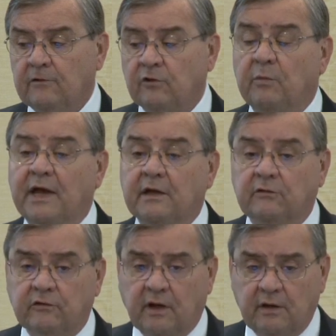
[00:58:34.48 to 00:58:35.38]

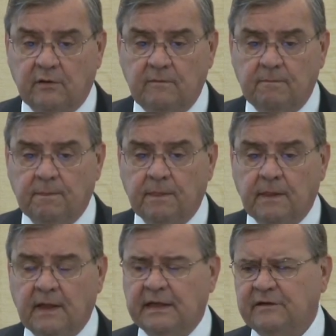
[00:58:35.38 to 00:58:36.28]
somatic scale
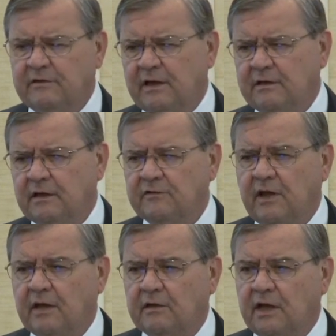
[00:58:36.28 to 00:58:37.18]
and that's not the
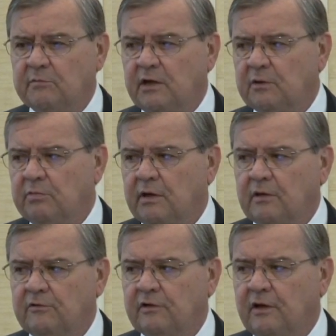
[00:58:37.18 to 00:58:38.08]
exact name, I
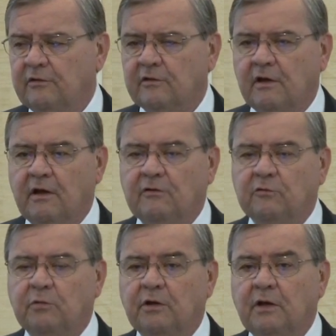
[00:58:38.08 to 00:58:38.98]
apologize,
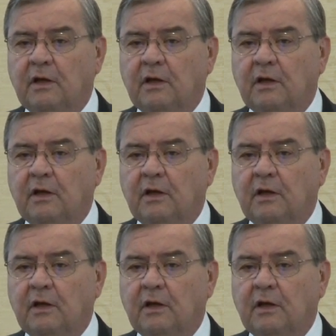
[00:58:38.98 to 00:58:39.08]
guys, but